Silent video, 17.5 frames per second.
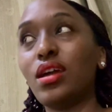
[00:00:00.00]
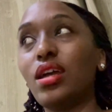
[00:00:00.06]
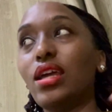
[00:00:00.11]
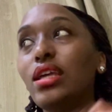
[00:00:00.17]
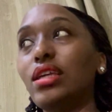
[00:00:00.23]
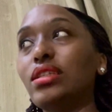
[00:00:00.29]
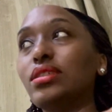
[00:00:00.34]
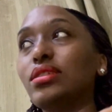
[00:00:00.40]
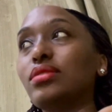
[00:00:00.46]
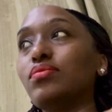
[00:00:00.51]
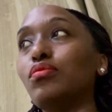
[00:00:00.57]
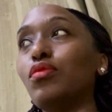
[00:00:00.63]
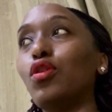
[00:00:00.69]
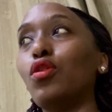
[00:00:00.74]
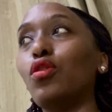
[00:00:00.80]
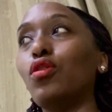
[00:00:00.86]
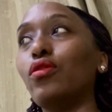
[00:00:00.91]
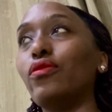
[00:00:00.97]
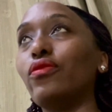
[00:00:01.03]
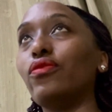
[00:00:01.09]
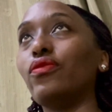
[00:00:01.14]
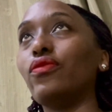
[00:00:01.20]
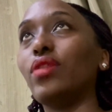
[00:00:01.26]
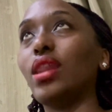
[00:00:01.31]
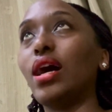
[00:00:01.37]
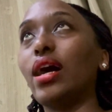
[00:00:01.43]
is more
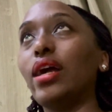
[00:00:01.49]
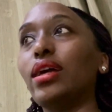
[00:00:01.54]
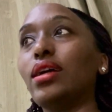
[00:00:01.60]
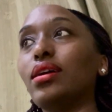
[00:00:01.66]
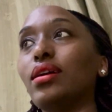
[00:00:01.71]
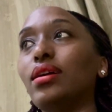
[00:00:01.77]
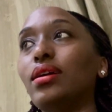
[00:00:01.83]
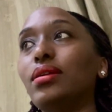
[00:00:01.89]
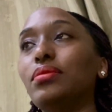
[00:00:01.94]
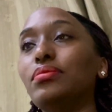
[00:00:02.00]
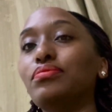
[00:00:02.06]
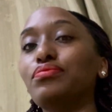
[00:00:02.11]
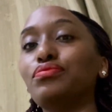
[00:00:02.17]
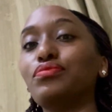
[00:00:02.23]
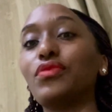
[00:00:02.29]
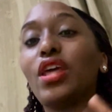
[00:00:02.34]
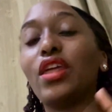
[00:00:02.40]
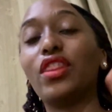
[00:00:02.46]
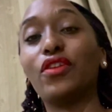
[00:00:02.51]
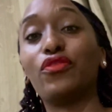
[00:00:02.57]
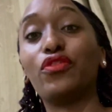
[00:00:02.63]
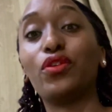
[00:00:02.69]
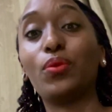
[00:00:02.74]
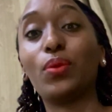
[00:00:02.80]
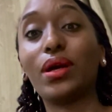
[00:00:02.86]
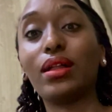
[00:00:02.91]
of like the
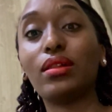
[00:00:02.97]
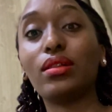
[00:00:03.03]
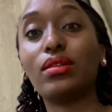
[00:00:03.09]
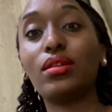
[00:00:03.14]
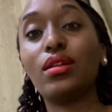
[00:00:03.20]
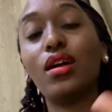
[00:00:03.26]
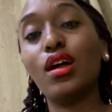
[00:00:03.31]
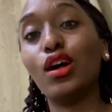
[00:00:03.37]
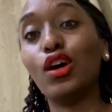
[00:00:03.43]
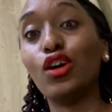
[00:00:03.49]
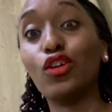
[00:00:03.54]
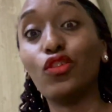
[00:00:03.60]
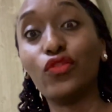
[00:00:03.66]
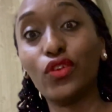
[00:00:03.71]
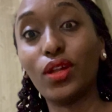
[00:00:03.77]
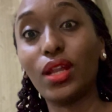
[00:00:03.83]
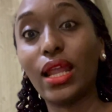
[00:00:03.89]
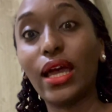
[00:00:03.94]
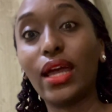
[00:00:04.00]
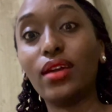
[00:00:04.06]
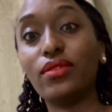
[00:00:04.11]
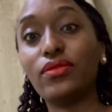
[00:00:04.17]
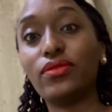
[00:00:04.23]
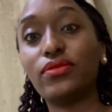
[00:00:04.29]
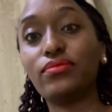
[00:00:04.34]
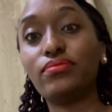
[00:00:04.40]
fuel of your life.